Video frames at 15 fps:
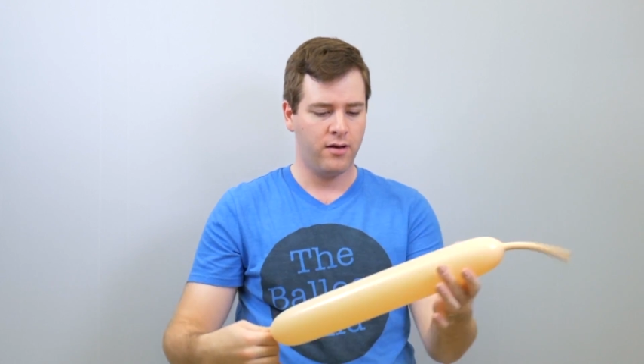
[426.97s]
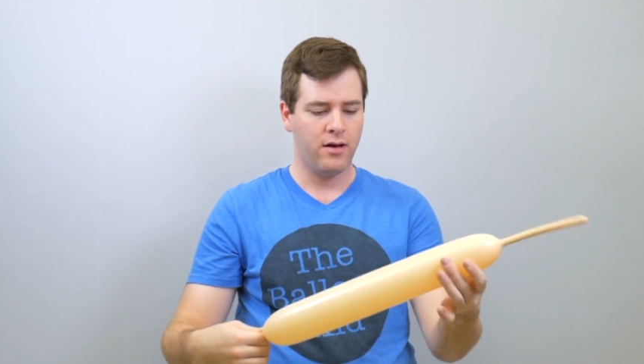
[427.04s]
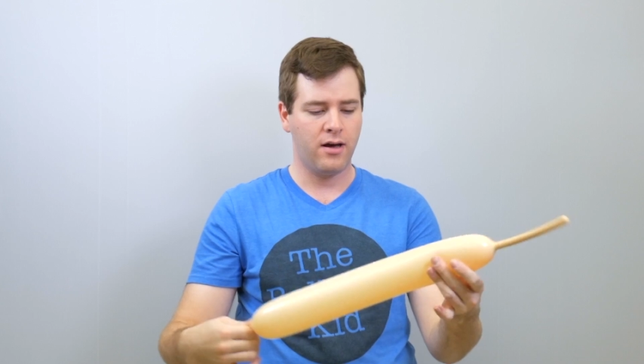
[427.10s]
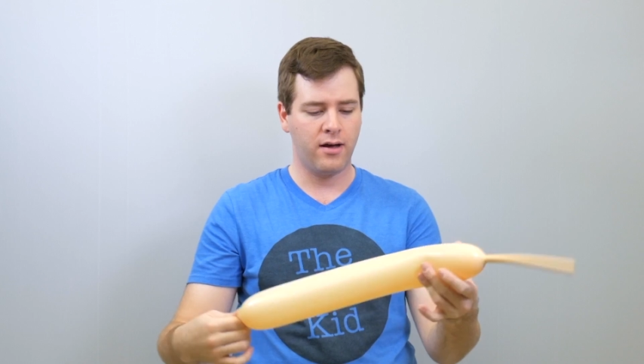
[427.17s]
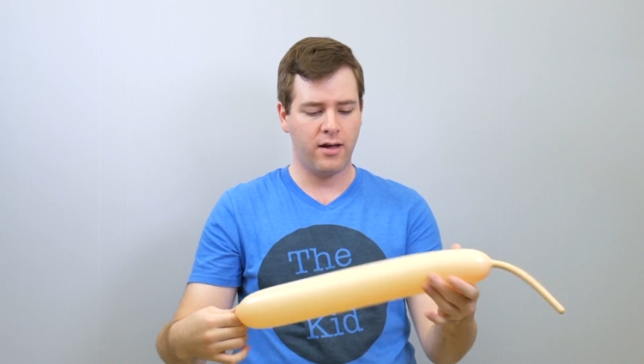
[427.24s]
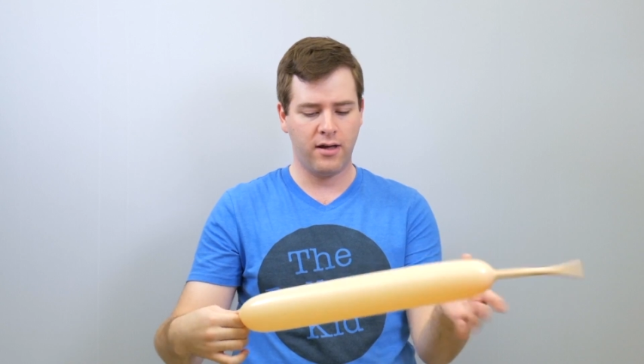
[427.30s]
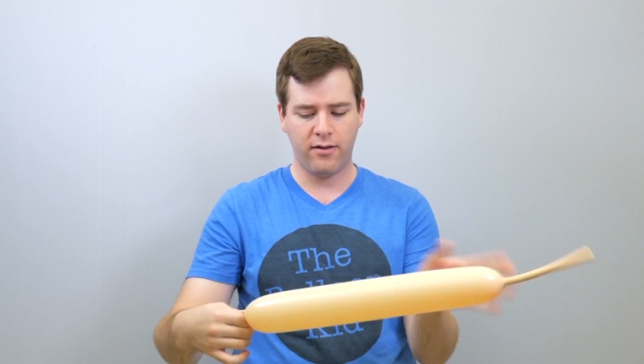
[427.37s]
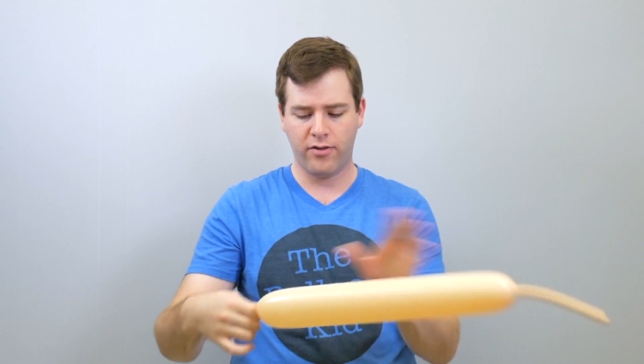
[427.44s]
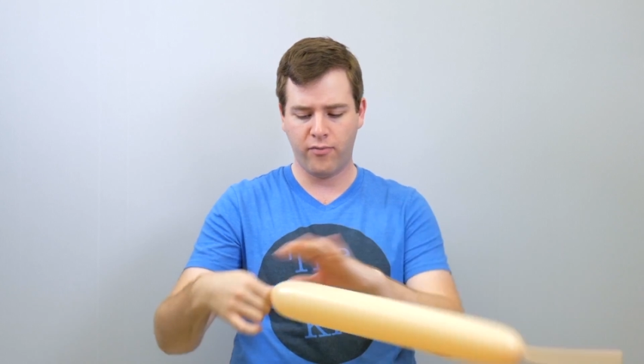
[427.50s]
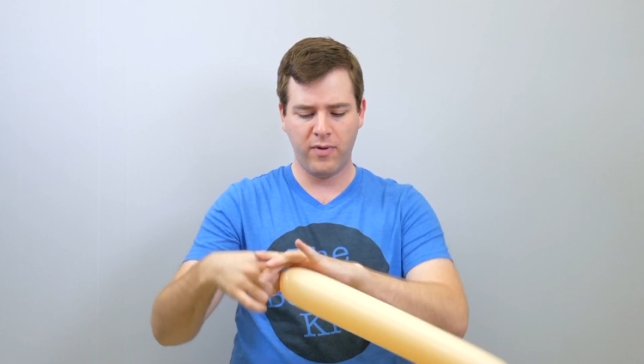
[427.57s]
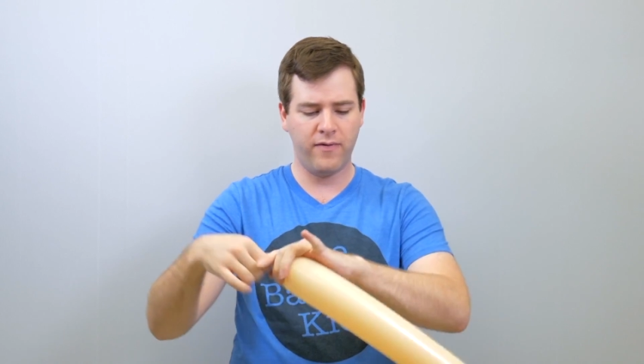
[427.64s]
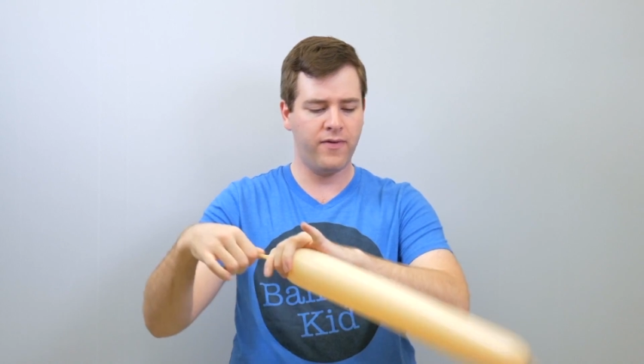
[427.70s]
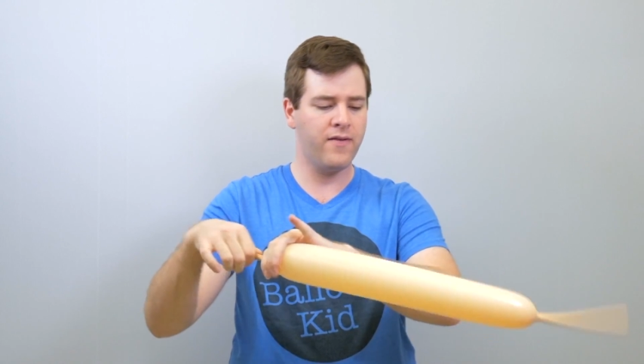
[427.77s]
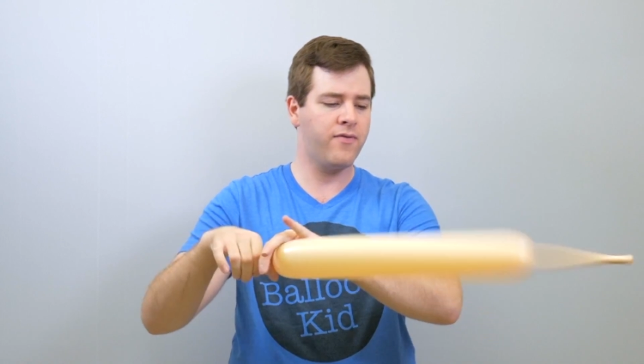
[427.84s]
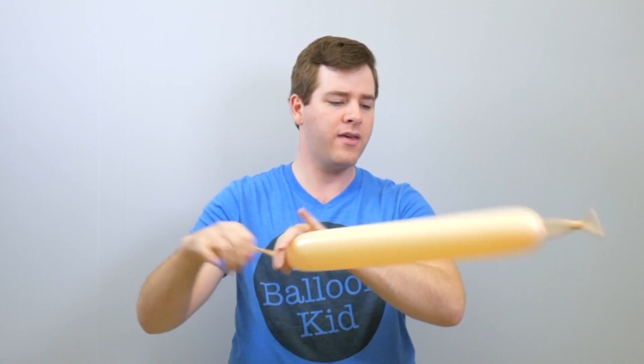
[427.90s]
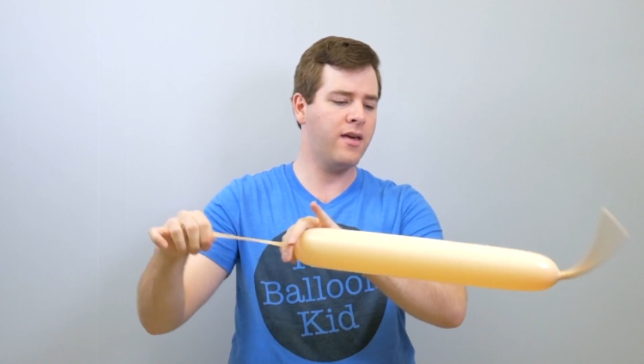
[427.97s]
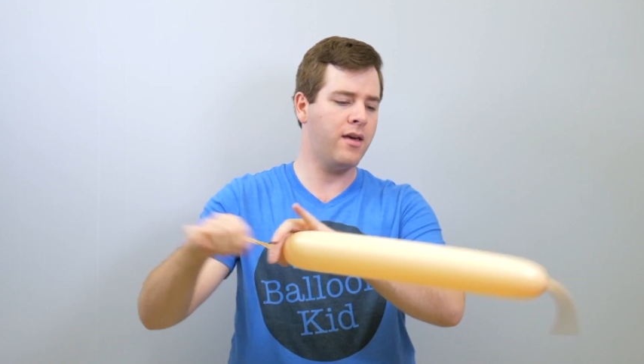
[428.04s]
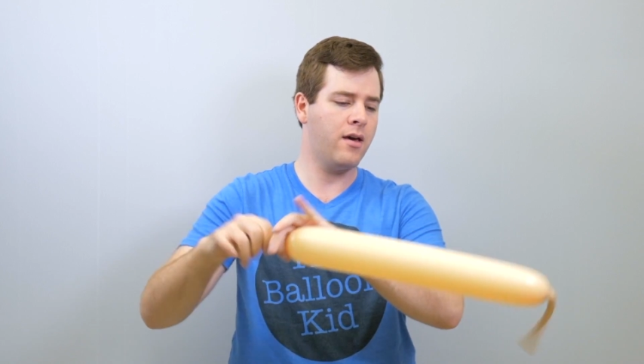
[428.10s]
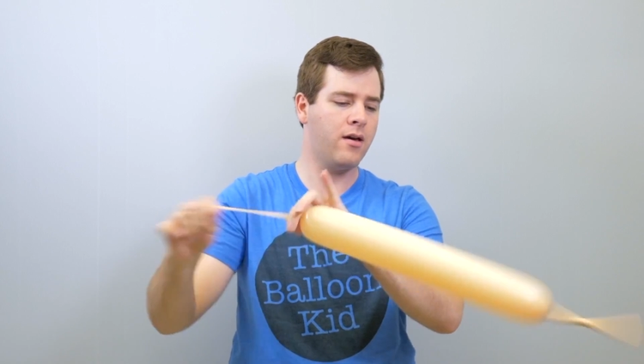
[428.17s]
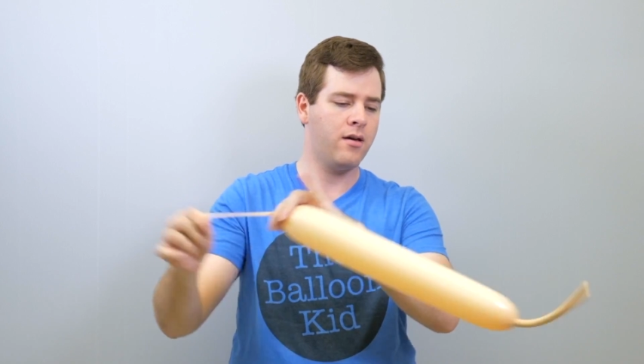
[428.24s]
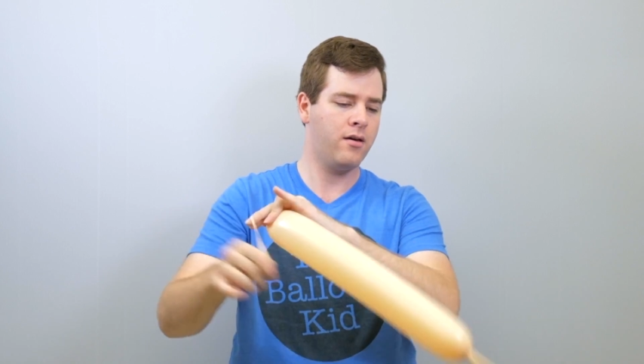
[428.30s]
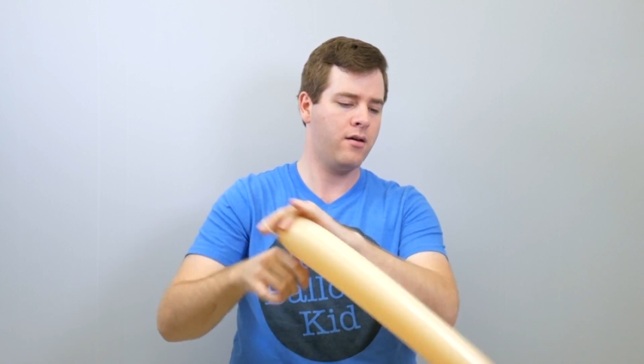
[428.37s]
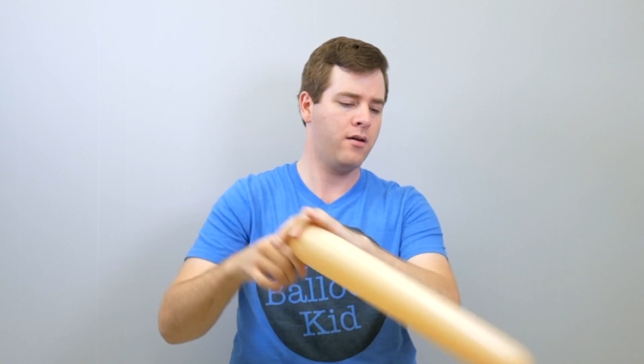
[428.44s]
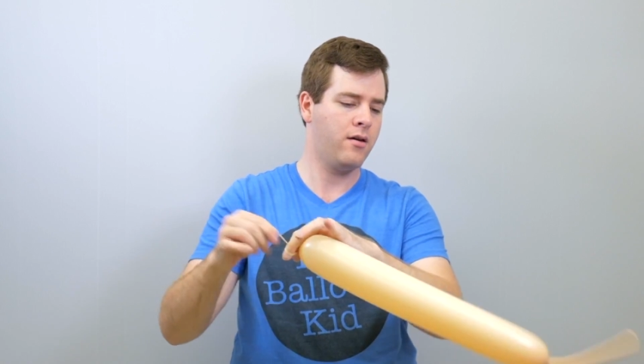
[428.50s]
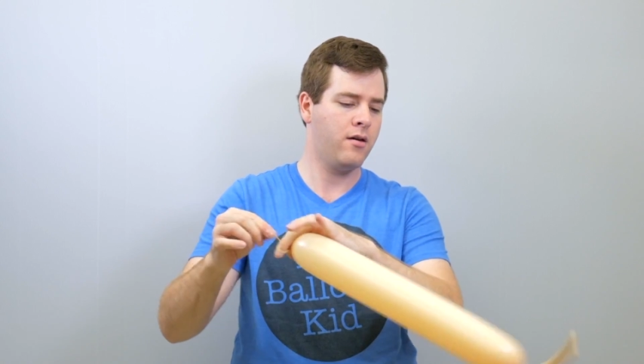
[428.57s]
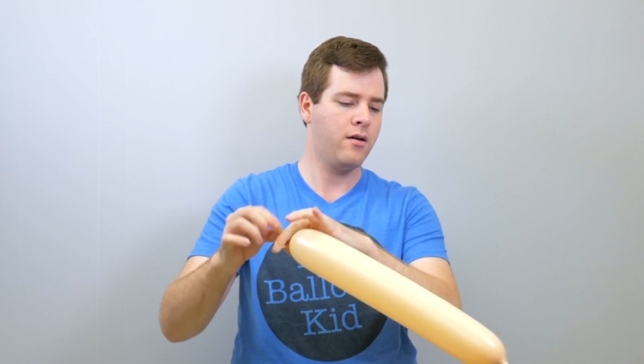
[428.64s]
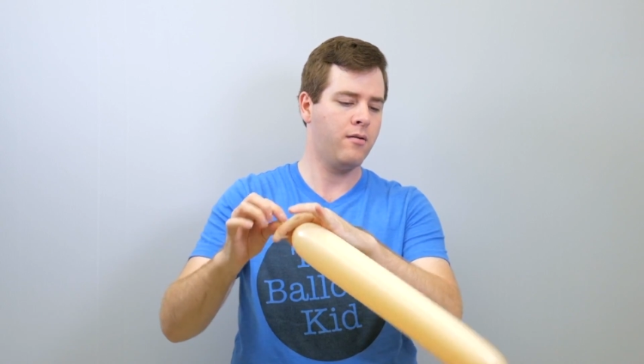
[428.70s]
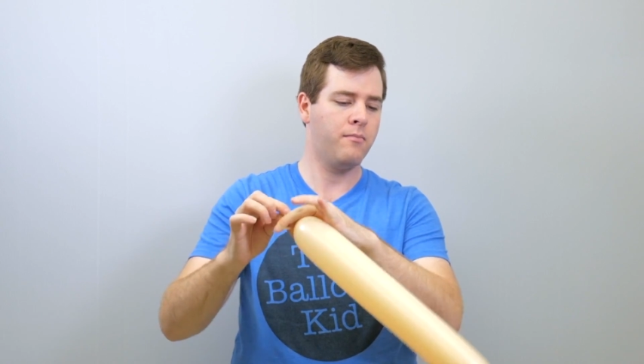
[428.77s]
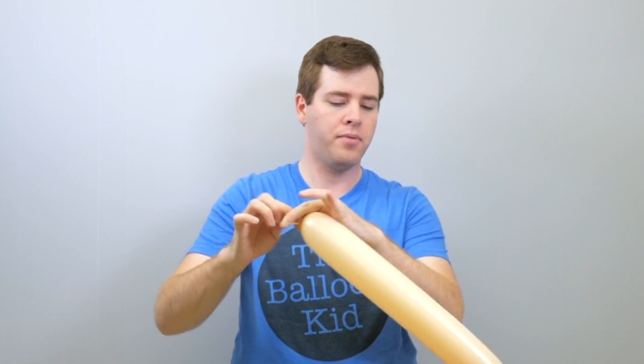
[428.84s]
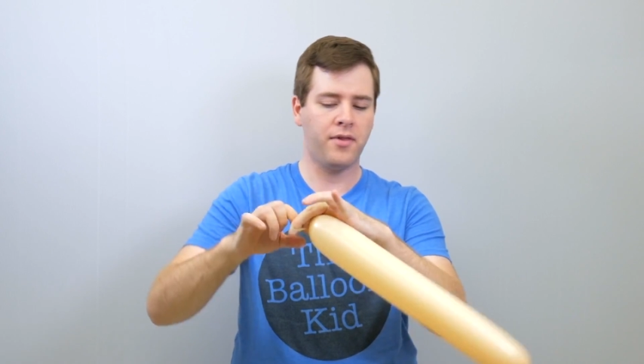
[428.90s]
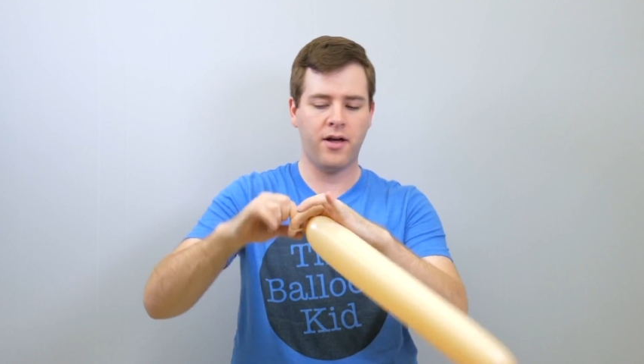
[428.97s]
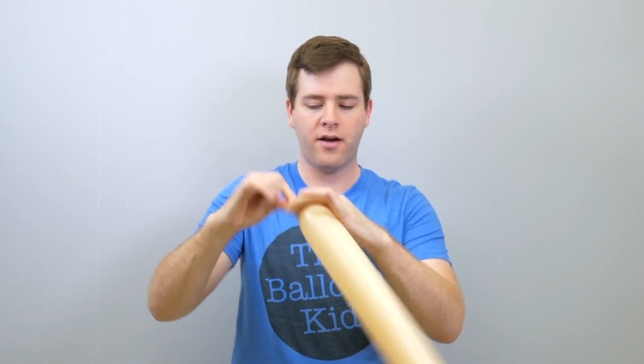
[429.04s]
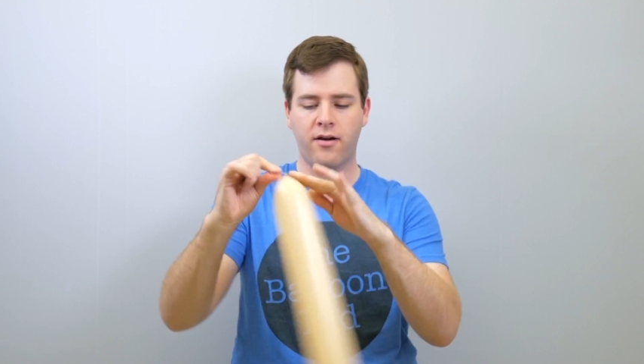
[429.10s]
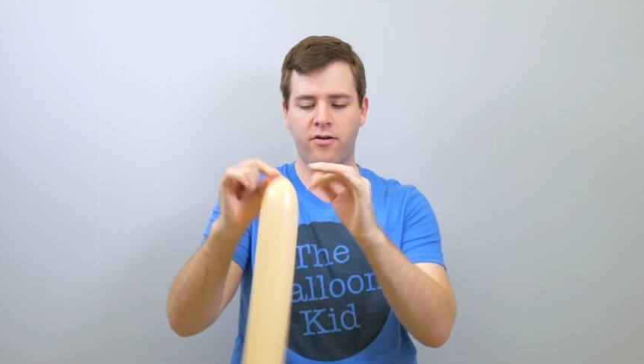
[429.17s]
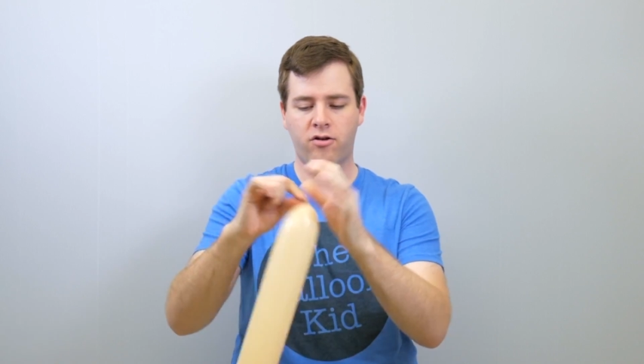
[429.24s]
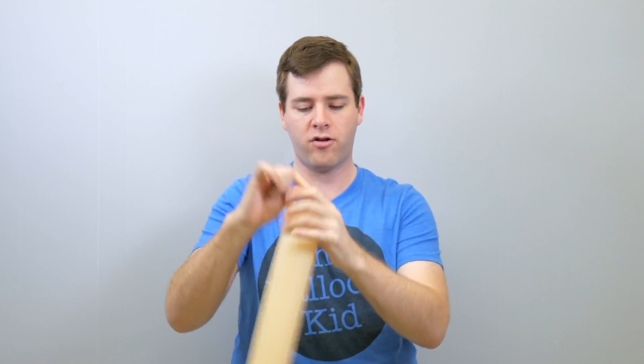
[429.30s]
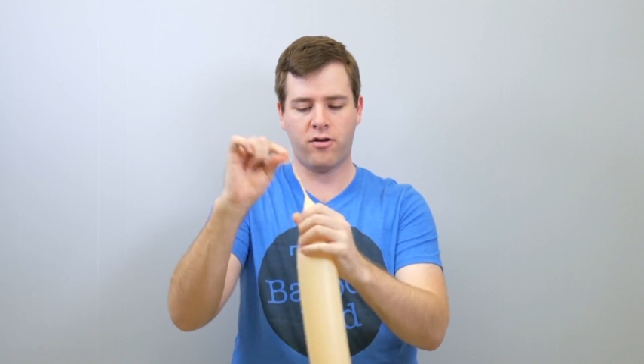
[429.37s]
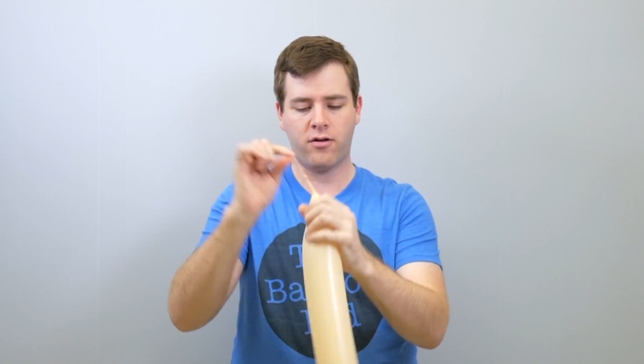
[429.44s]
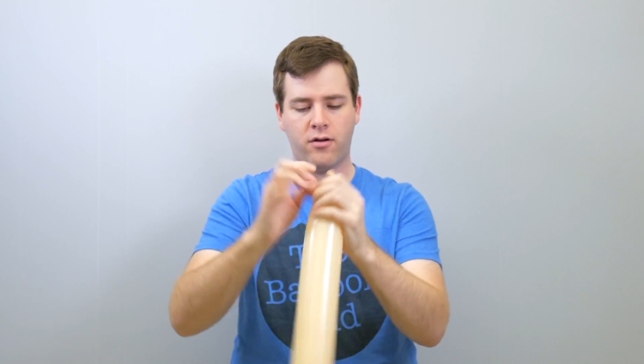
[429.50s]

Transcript: Again, 350 blush.